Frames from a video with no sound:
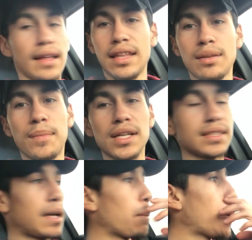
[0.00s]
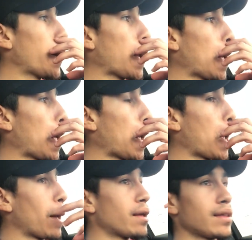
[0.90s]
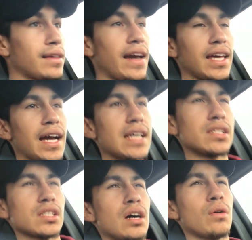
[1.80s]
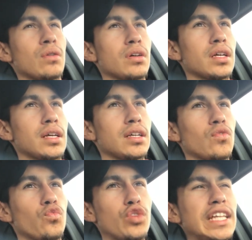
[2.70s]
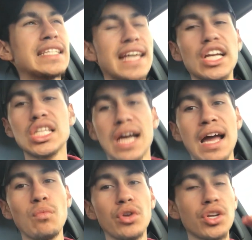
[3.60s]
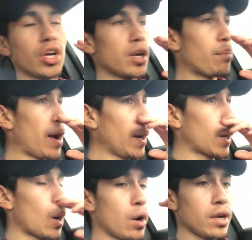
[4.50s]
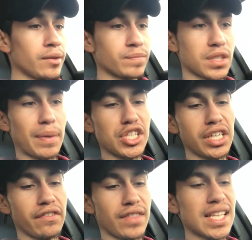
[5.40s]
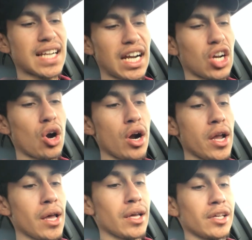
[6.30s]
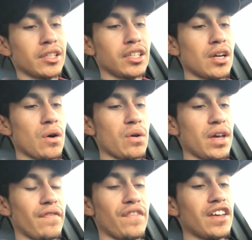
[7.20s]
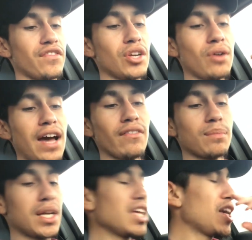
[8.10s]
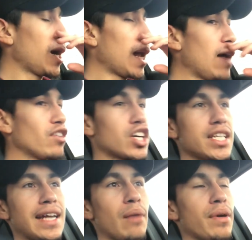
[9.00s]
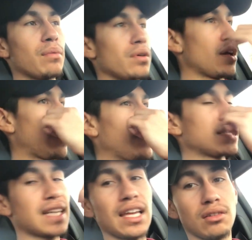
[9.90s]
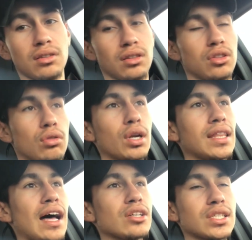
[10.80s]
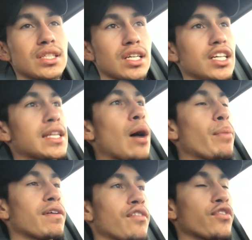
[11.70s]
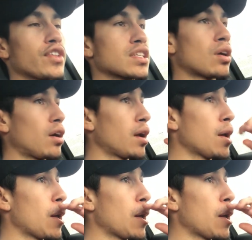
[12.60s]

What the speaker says: in the Mustang. But yeah, you guys, really take your time when you're gonna buy a car, especially if this kind of car. If you don't have the money, you gotta have a good down payment. I'm not saying $30,000 is a good down payment for this car,